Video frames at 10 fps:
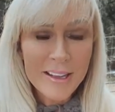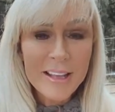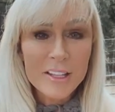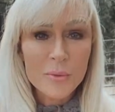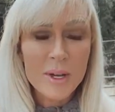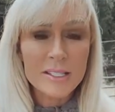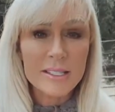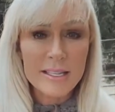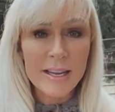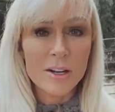that wants
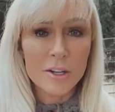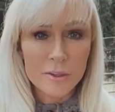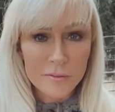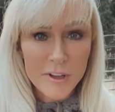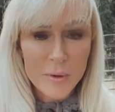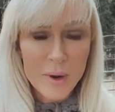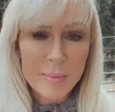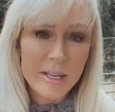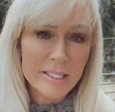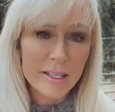to take all your fun away
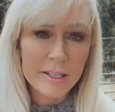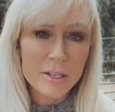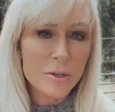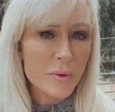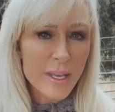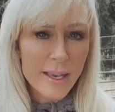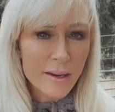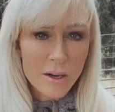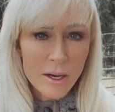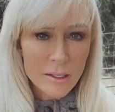by telling you can't
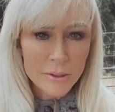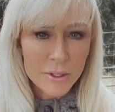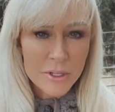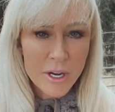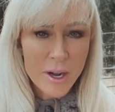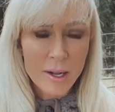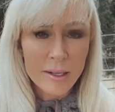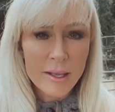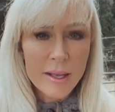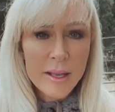coddle your
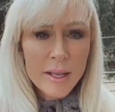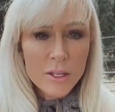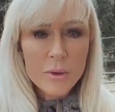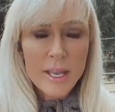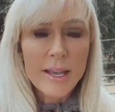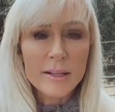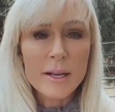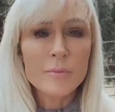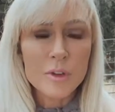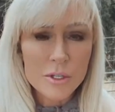dog. You can't
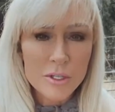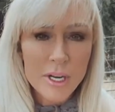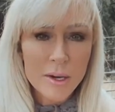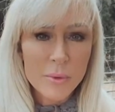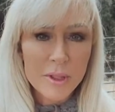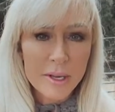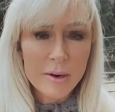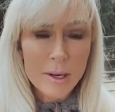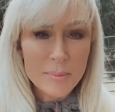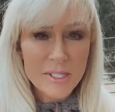comfort your dog when
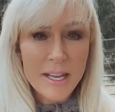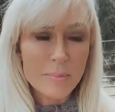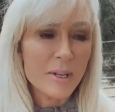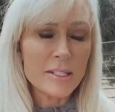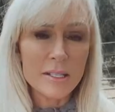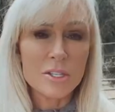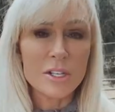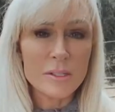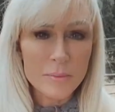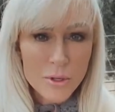they're upset because it
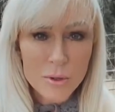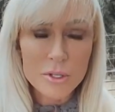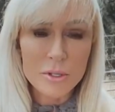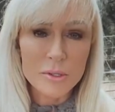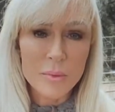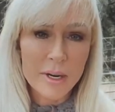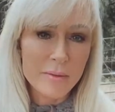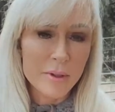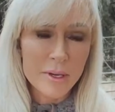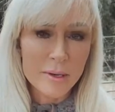just nurtures
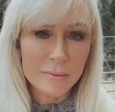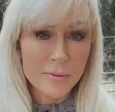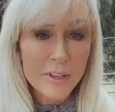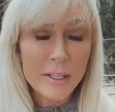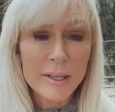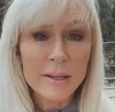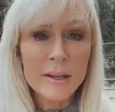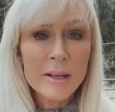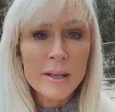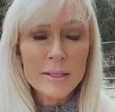whatever they're feeling.
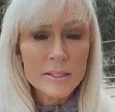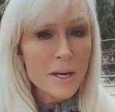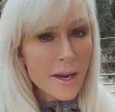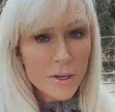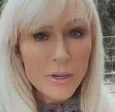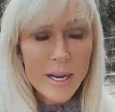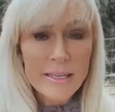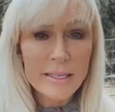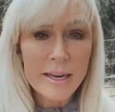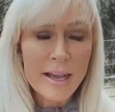It's not a good
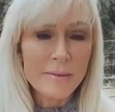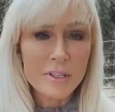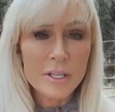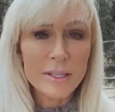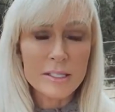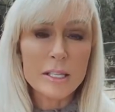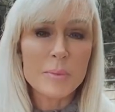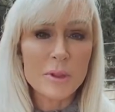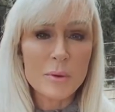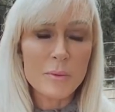idea to have the dog sleep
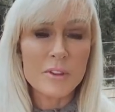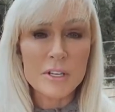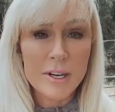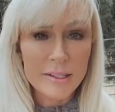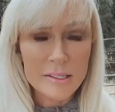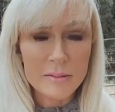with you if the dog has